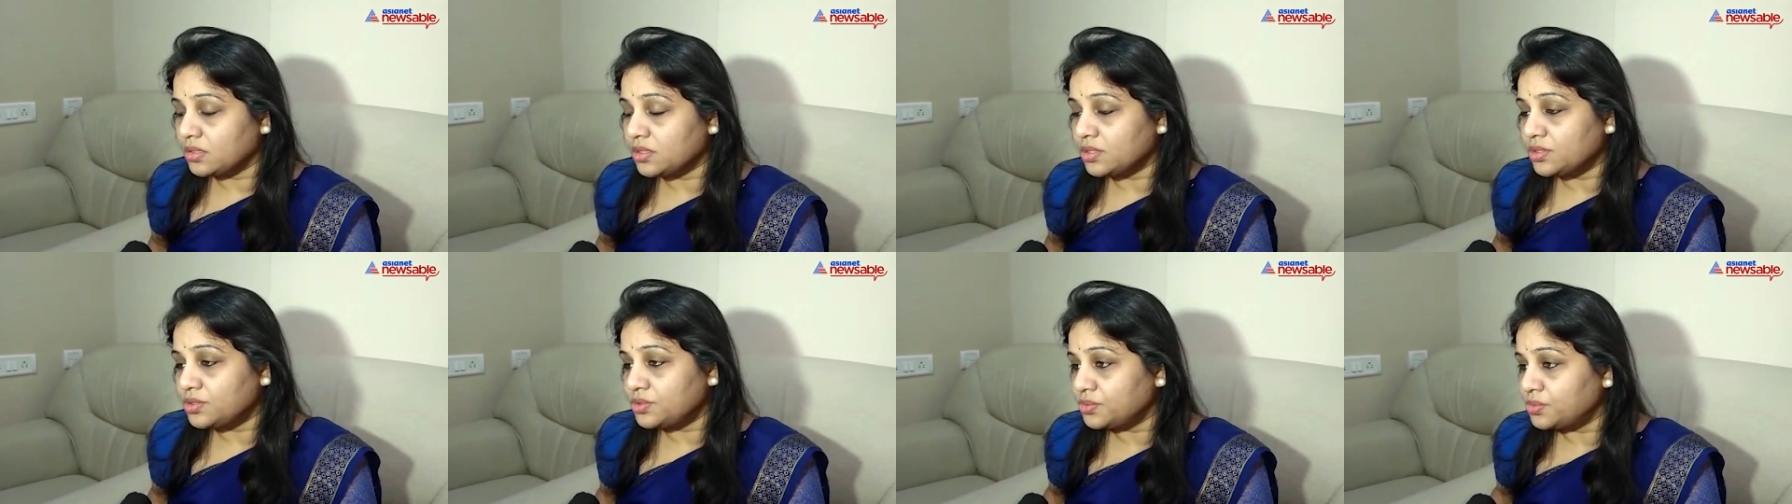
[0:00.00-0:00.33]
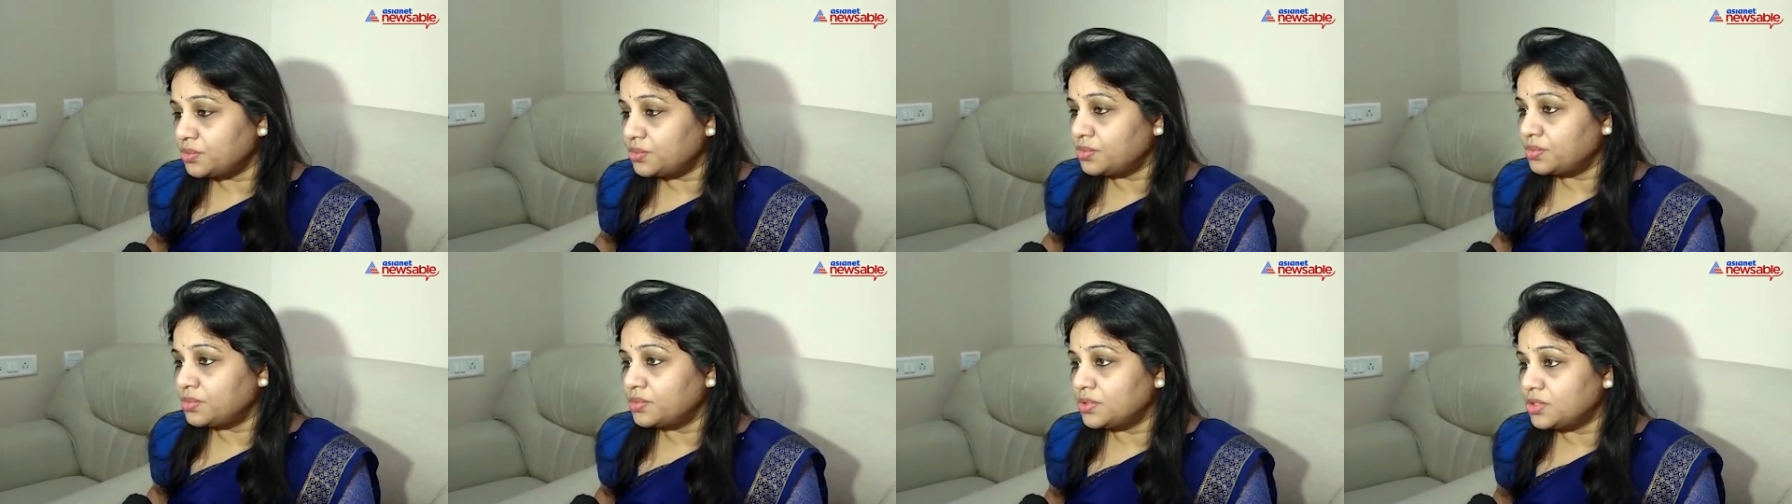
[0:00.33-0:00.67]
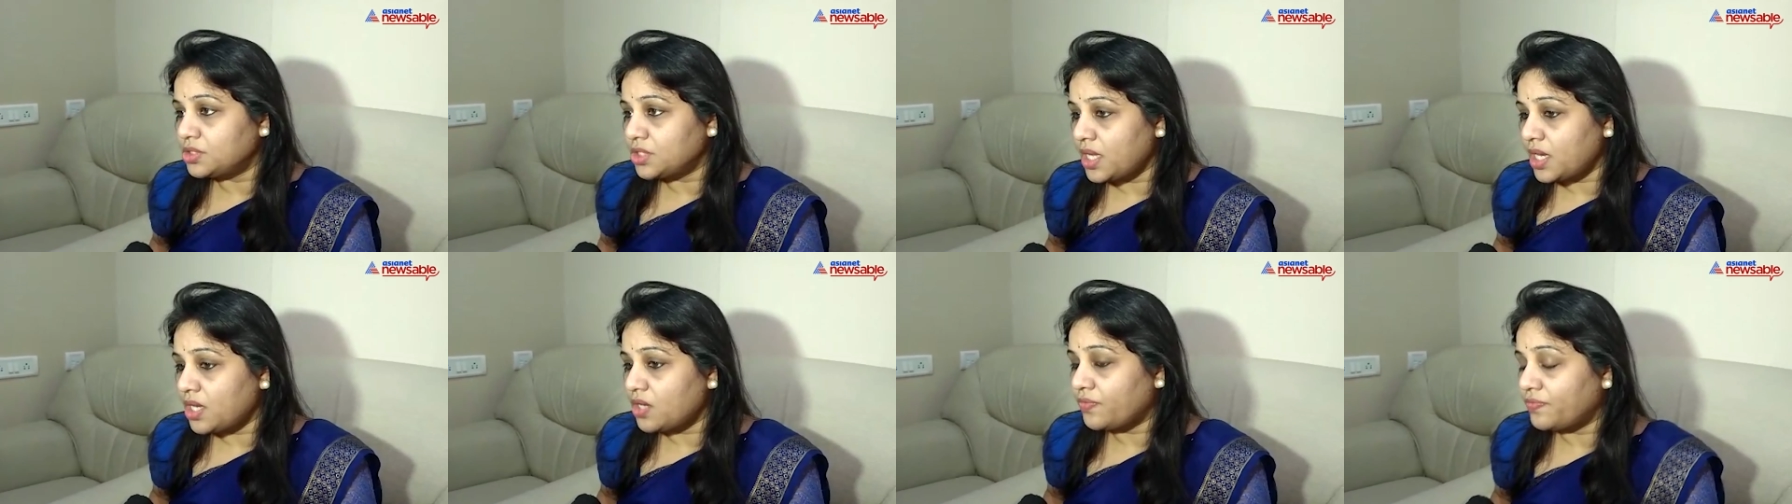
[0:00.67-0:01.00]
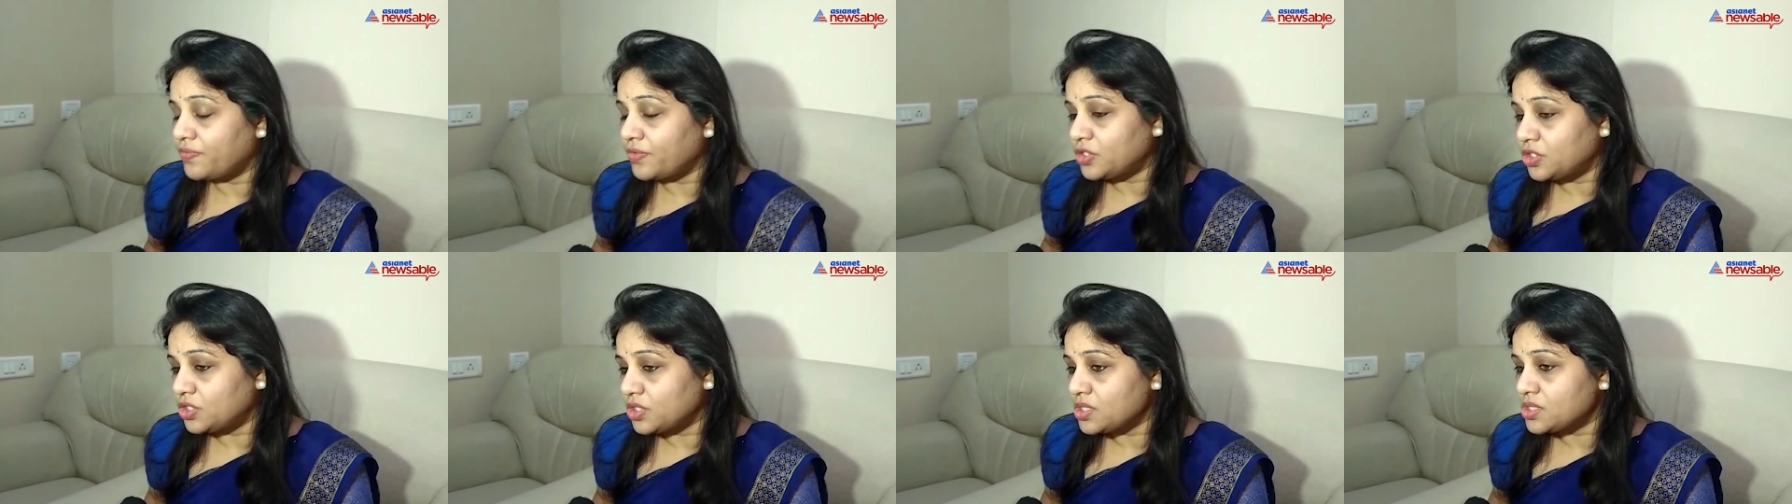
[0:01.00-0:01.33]
the two jail
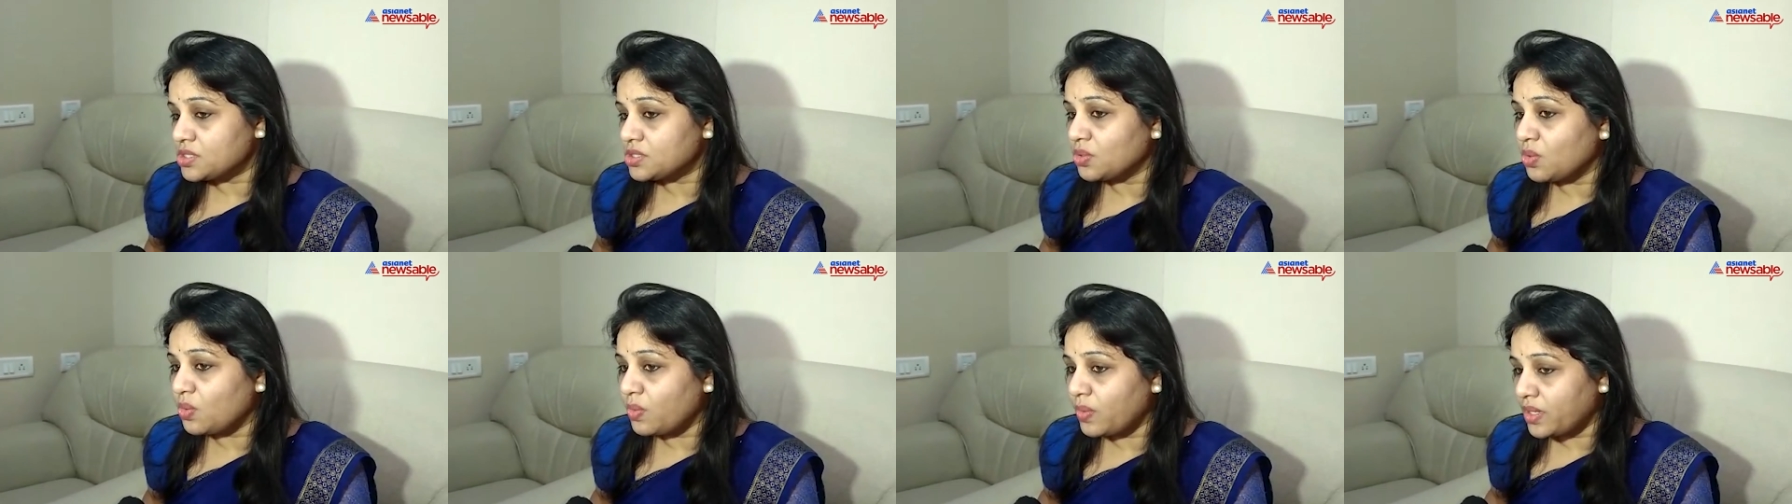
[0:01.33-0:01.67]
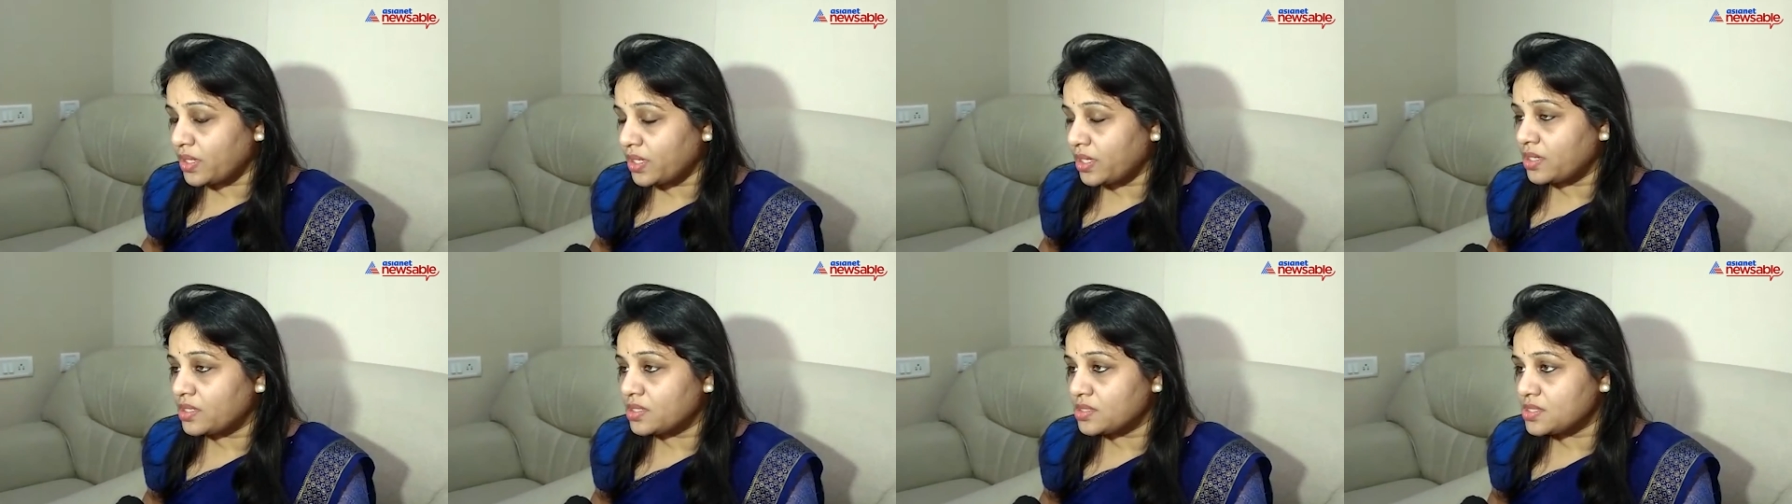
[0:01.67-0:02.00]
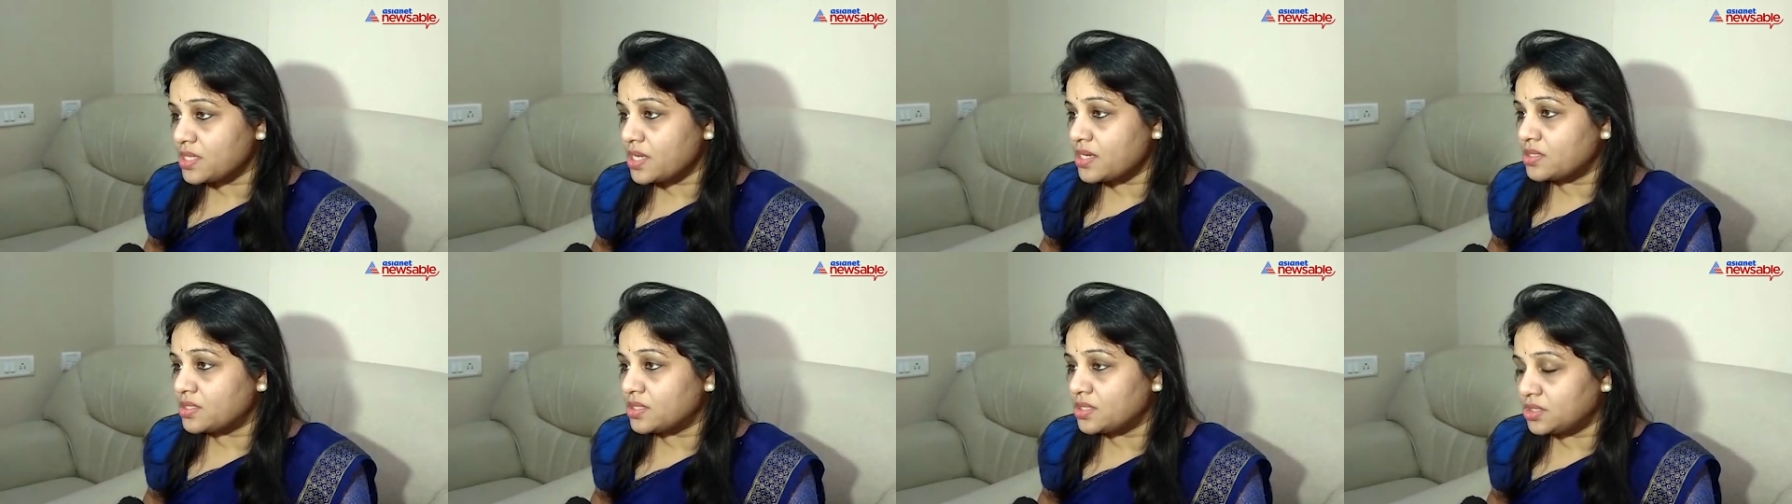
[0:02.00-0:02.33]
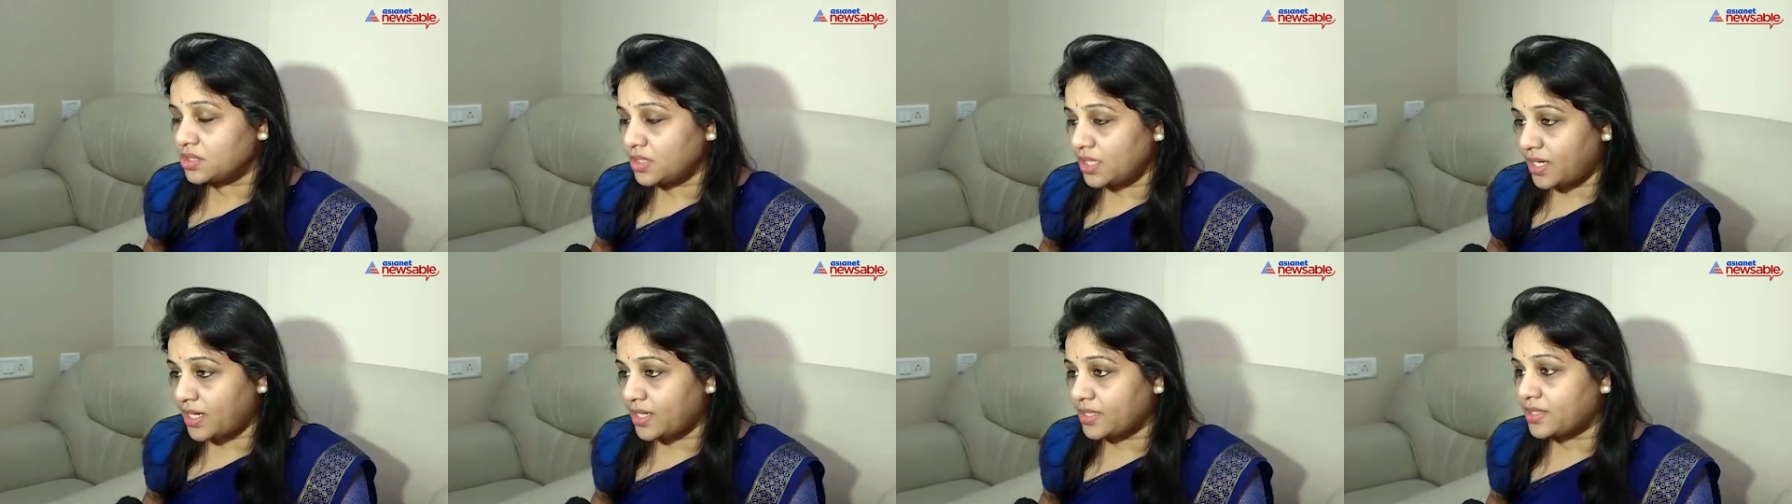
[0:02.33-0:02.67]
officials who were in central
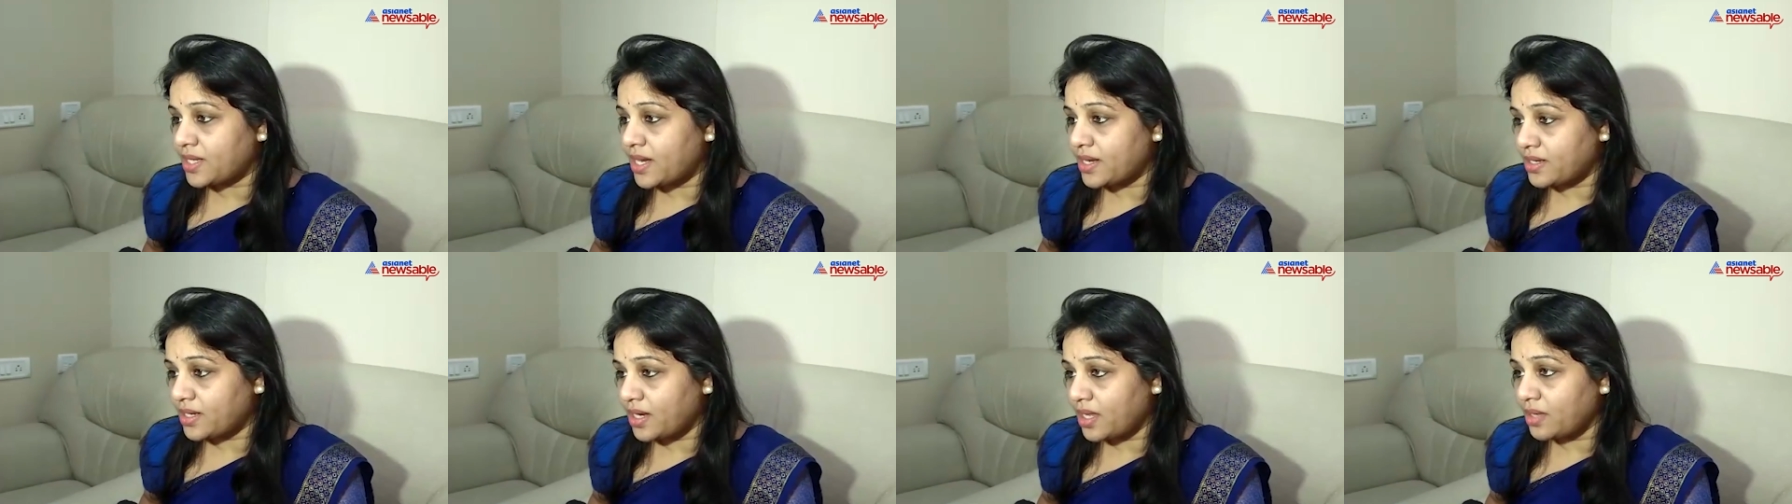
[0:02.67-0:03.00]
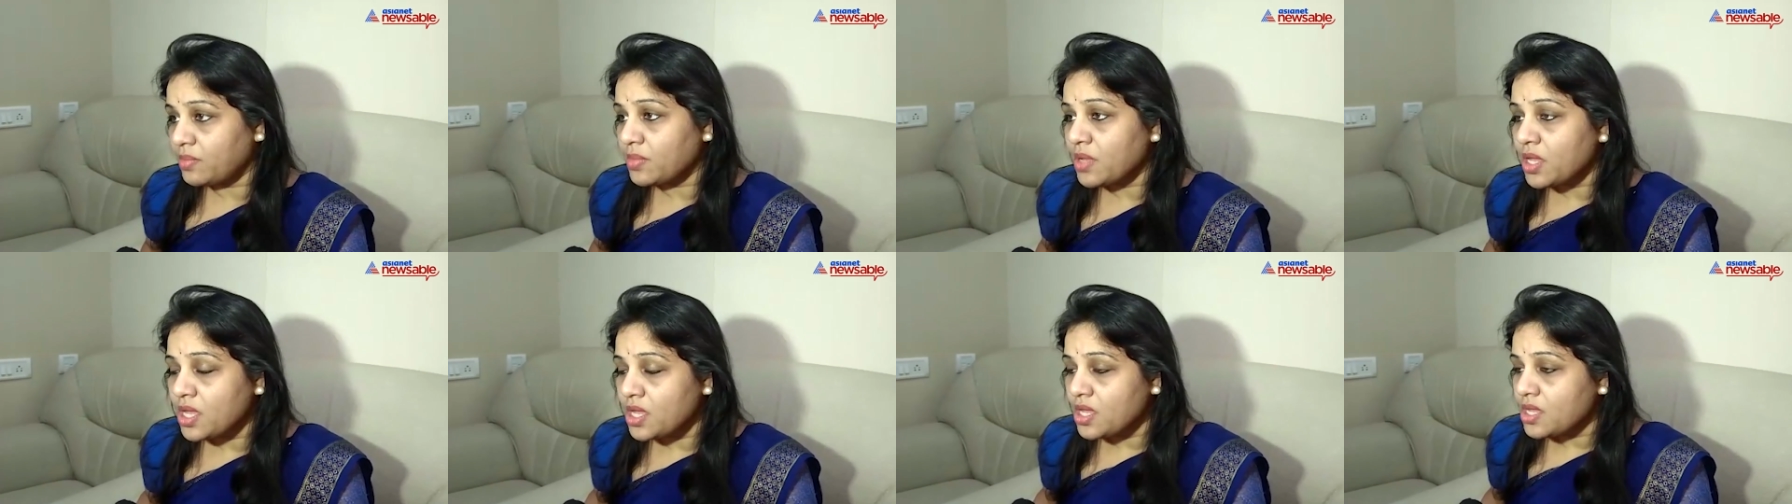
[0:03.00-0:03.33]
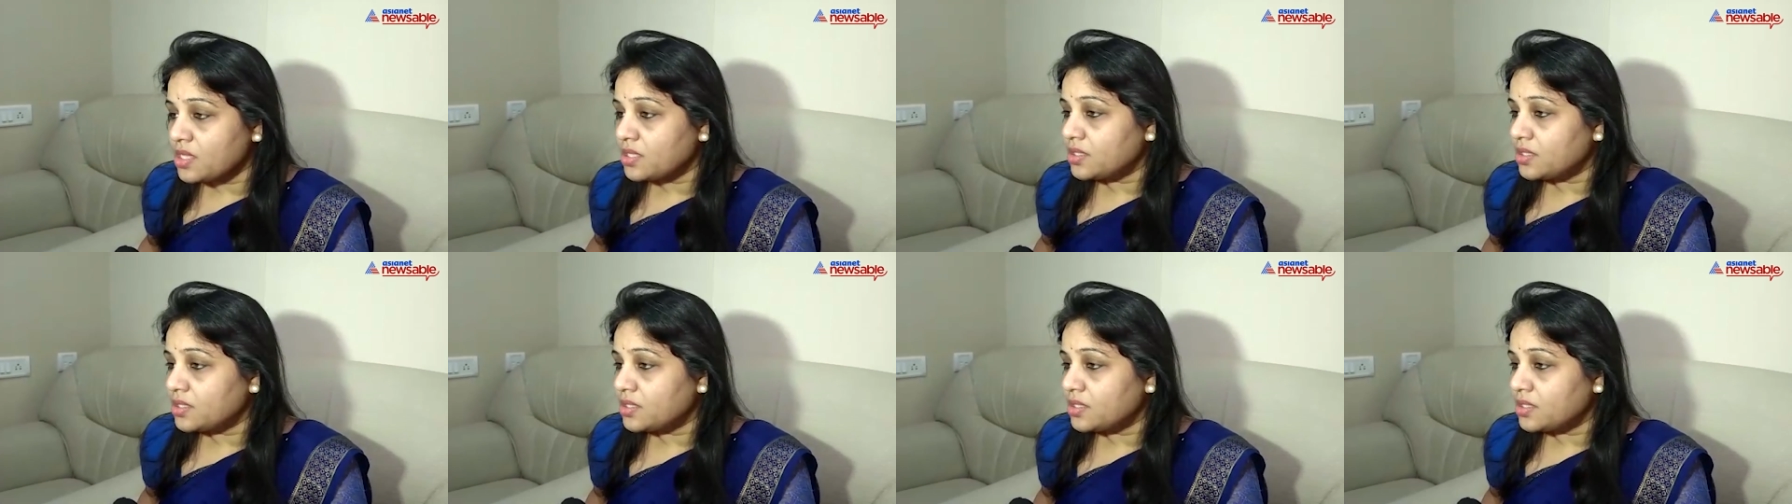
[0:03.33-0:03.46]
jail at that time,